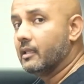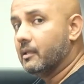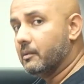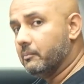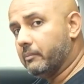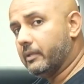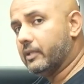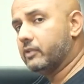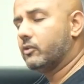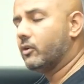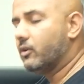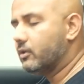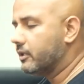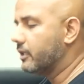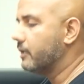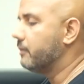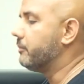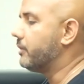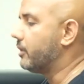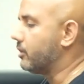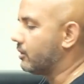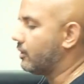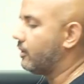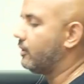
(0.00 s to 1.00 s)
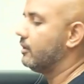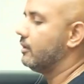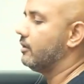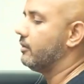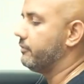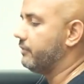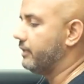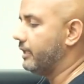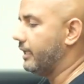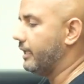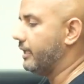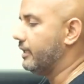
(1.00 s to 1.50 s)
But talking about all
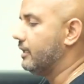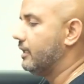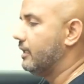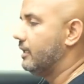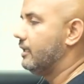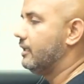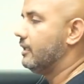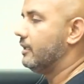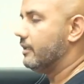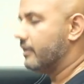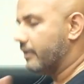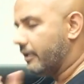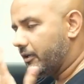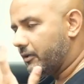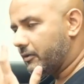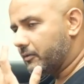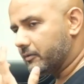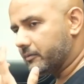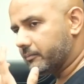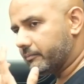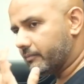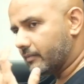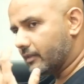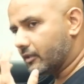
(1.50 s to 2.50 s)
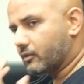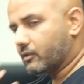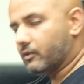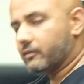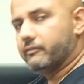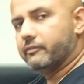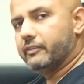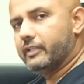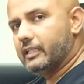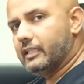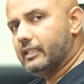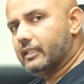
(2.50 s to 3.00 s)
of that, now,
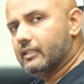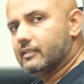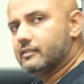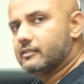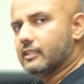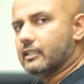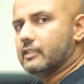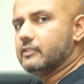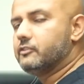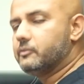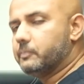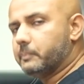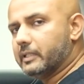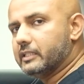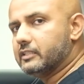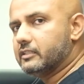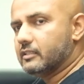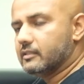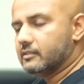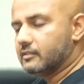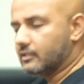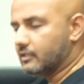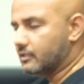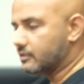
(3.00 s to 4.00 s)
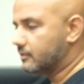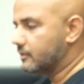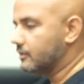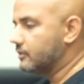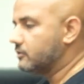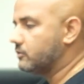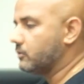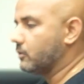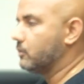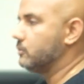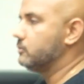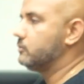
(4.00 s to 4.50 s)
convenience and spaciousness
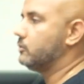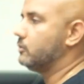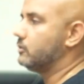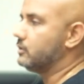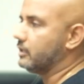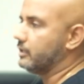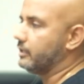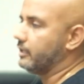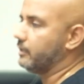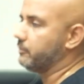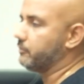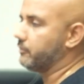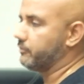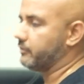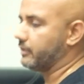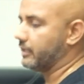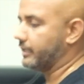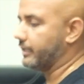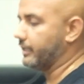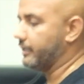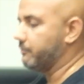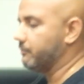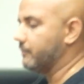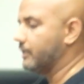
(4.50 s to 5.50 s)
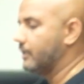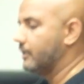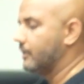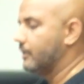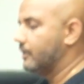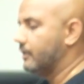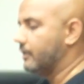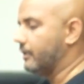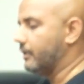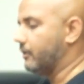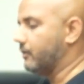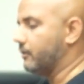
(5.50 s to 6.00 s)
is also the name of the game.
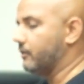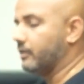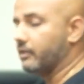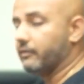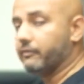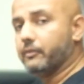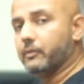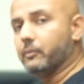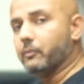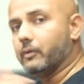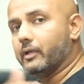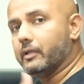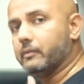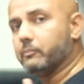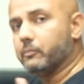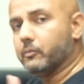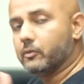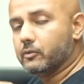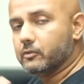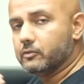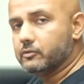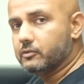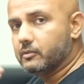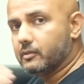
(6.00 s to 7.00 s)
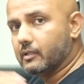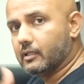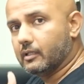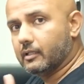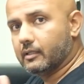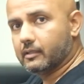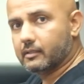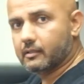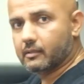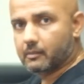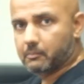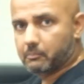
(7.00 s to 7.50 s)
Now, if you want
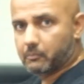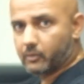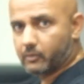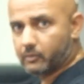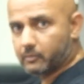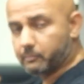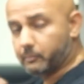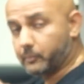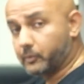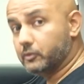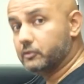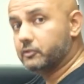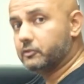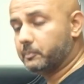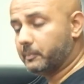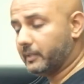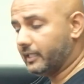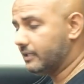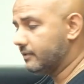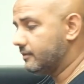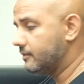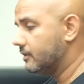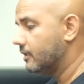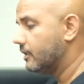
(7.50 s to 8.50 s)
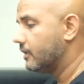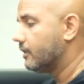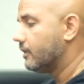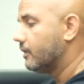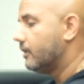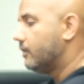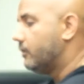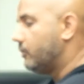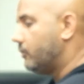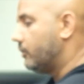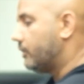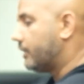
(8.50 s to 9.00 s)
more boot space,
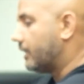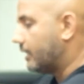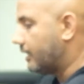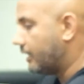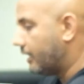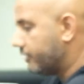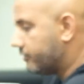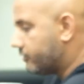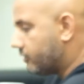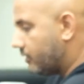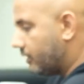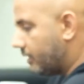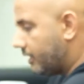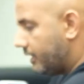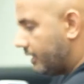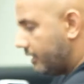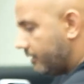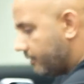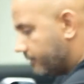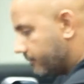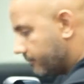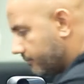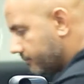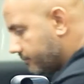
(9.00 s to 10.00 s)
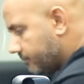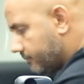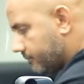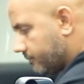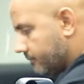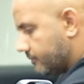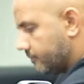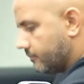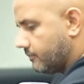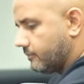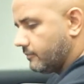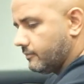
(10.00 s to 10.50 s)
you can actually
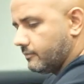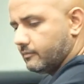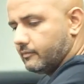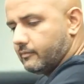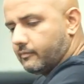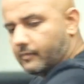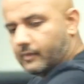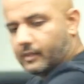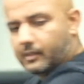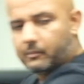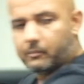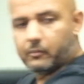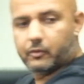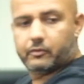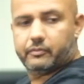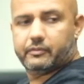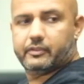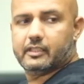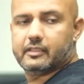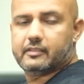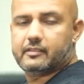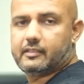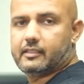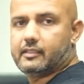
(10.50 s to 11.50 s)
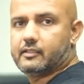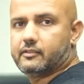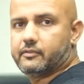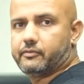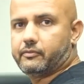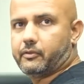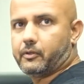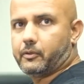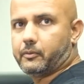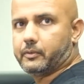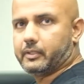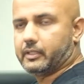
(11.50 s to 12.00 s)
move these seats
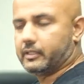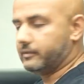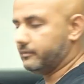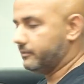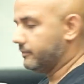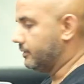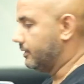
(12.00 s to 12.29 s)
forward.